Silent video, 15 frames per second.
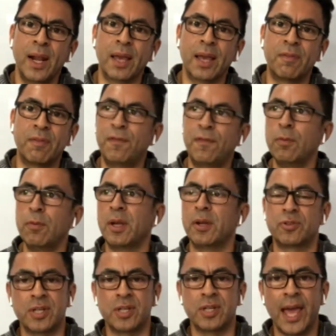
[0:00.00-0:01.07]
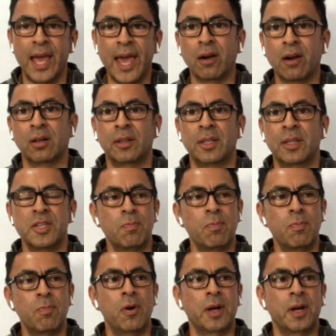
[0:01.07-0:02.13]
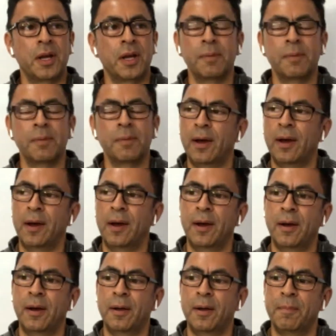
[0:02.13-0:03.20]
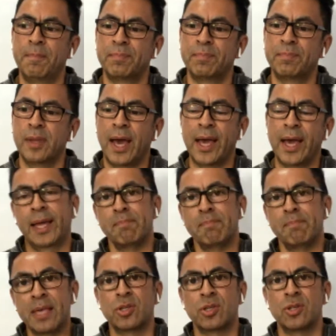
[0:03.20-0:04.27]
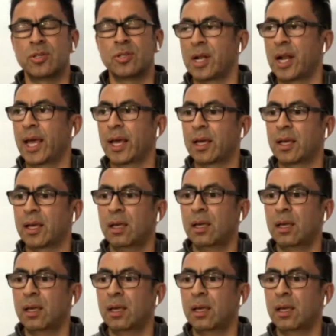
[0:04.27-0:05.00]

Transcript: Like a few minutes later this morning, I get a message like,